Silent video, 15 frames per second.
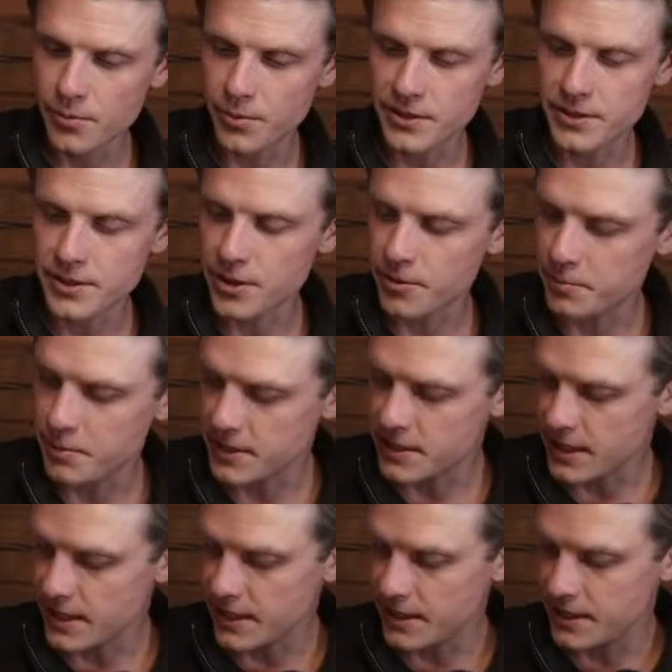
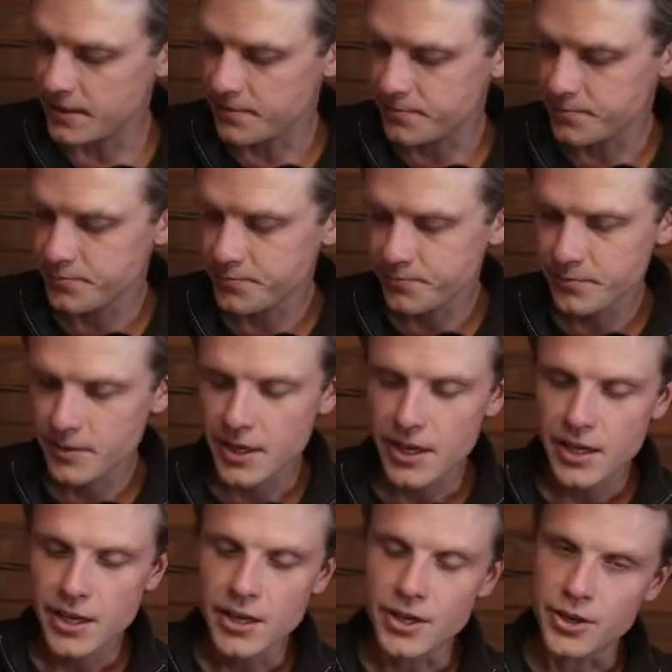turpentine,
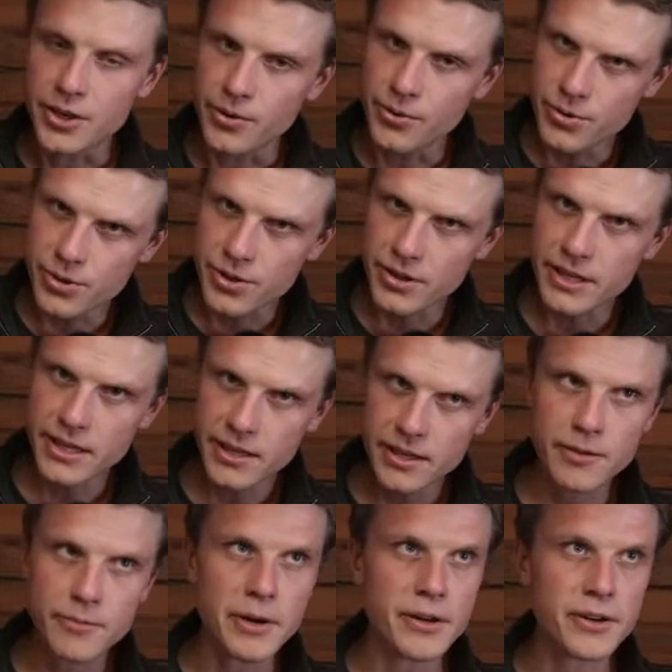usually
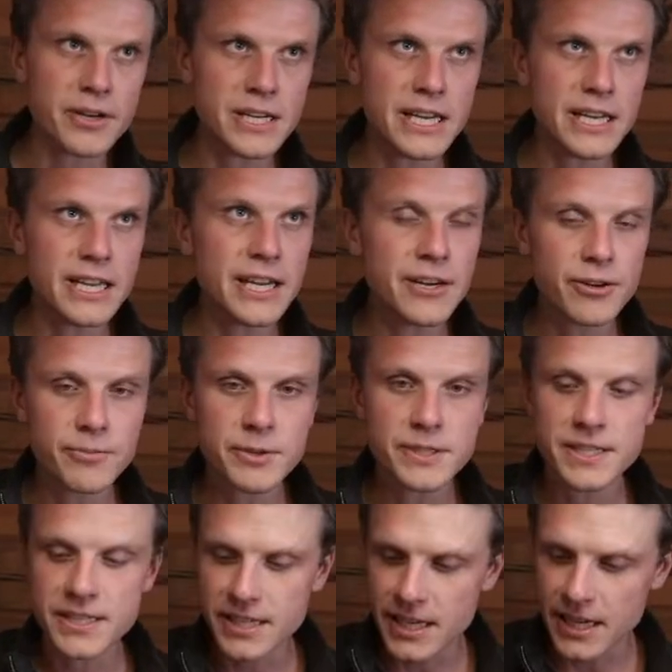about a day later, but
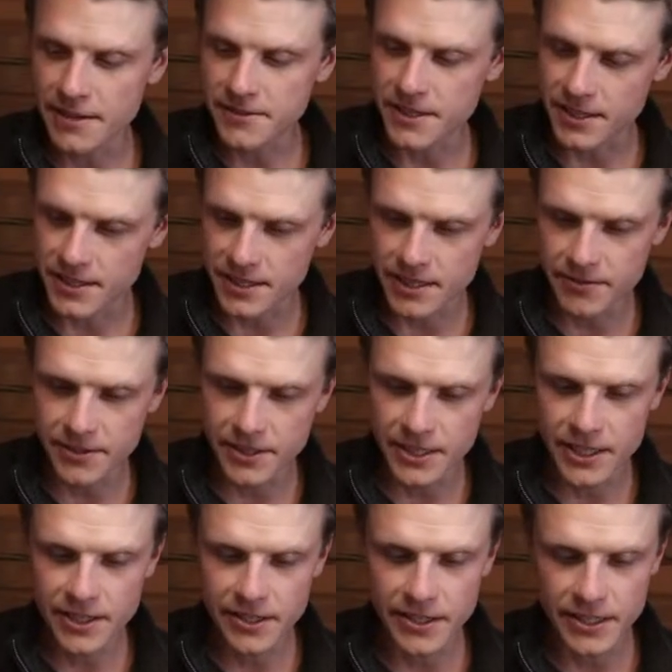since I have cicative in
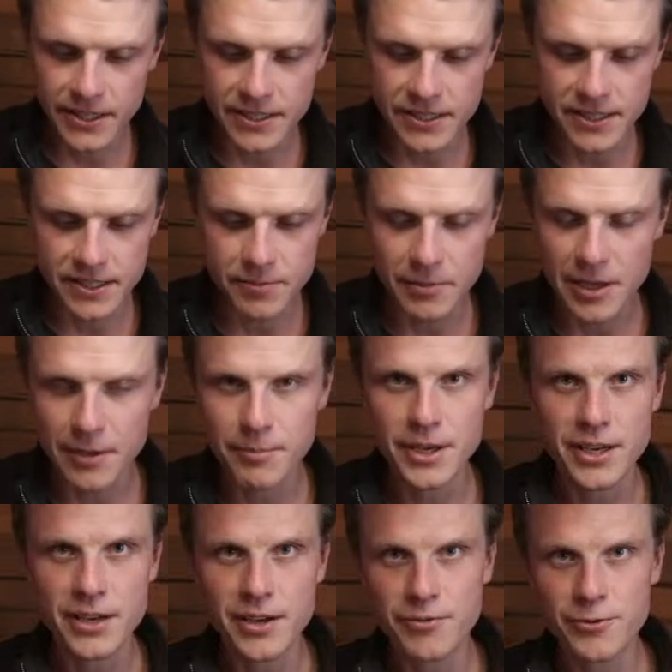here, it's
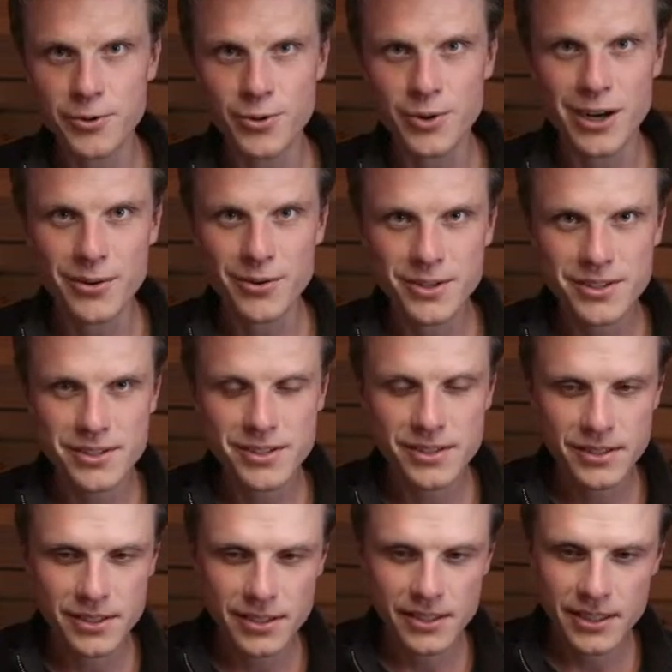maybe a few hours.
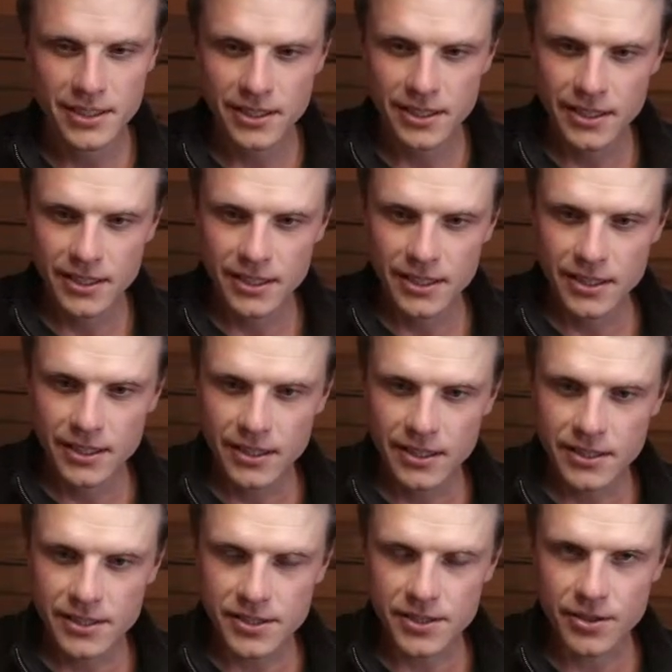
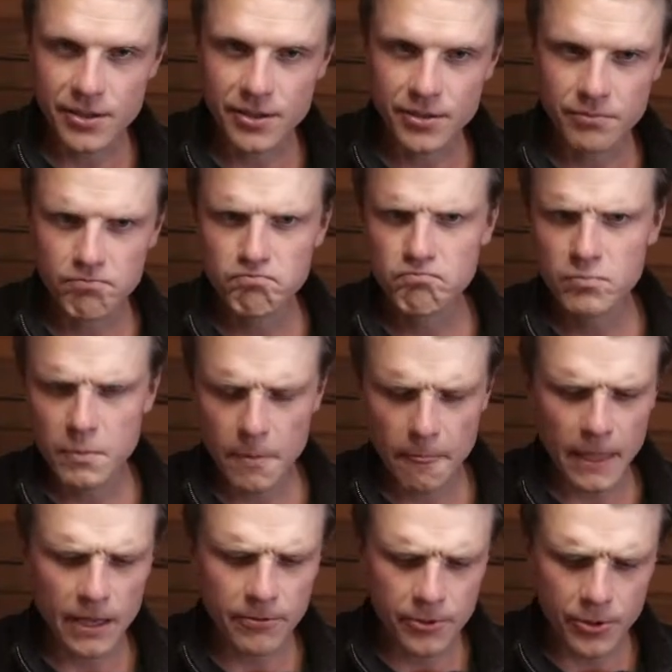So a
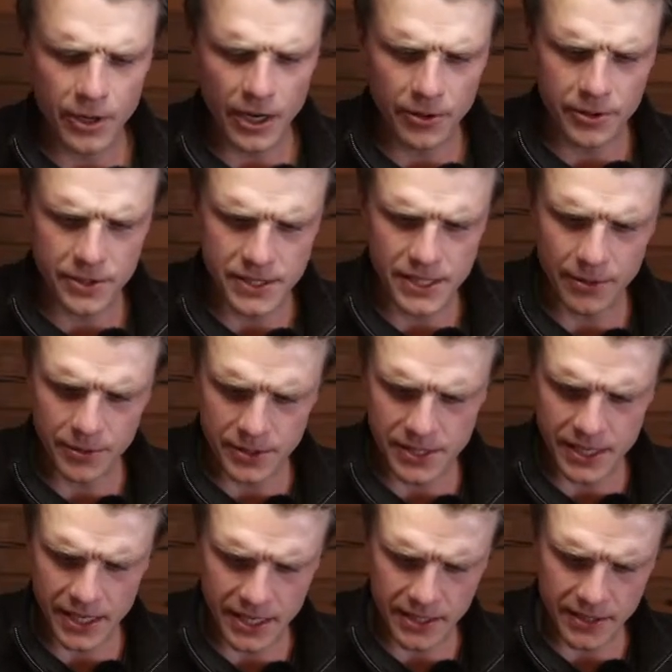few hours, I would
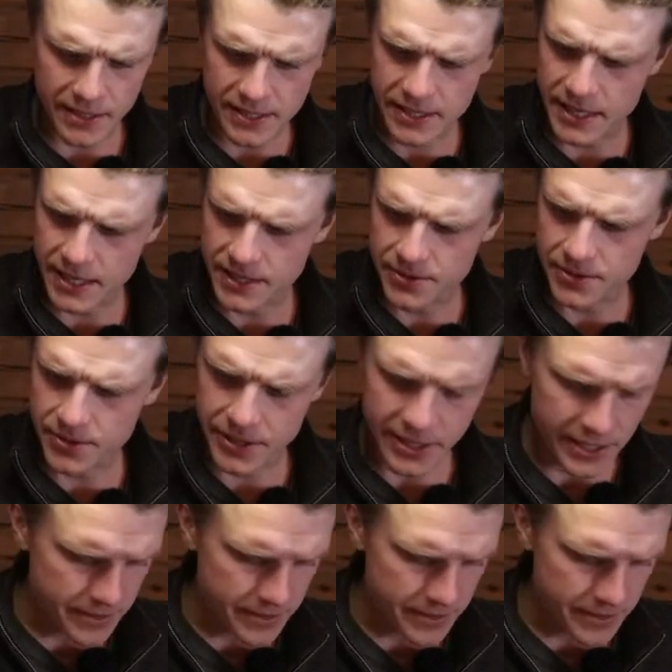say, this takes to dry.